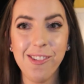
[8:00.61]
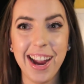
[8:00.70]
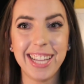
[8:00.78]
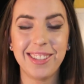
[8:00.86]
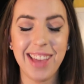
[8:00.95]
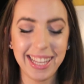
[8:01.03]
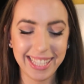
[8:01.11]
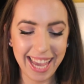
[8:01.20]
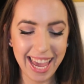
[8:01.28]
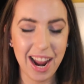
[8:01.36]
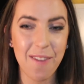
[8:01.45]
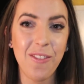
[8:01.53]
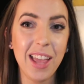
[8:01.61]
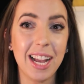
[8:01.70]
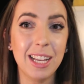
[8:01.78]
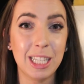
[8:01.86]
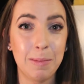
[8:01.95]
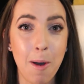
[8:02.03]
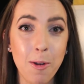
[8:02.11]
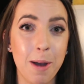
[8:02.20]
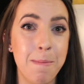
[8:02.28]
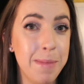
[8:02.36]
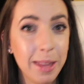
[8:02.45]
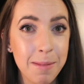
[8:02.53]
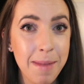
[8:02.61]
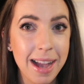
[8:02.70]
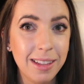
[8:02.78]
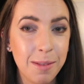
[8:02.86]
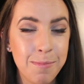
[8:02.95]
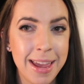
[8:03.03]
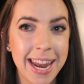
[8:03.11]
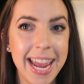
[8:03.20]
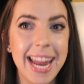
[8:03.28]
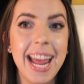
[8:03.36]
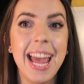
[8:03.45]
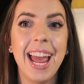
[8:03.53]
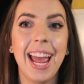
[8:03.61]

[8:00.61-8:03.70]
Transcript: right, so that's it. I feel like I spoke a million miles a minute.